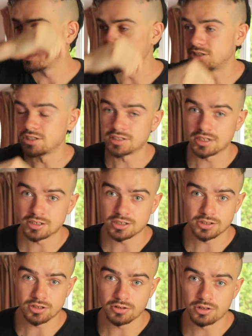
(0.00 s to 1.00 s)
And she's like,
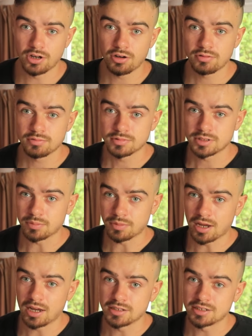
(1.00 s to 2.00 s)
just so you know, some
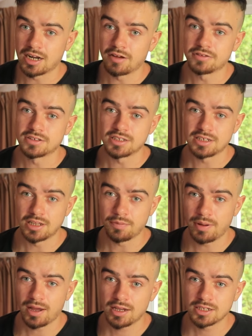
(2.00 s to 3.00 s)
guys that I've seen in the
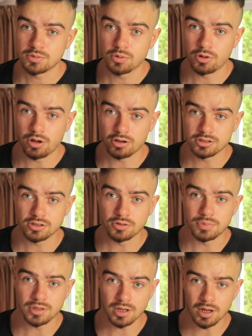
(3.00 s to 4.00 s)
past will also
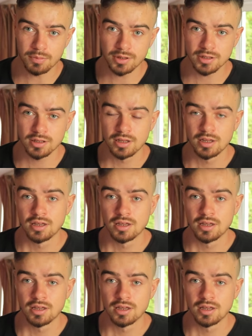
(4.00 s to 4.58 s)
be coming.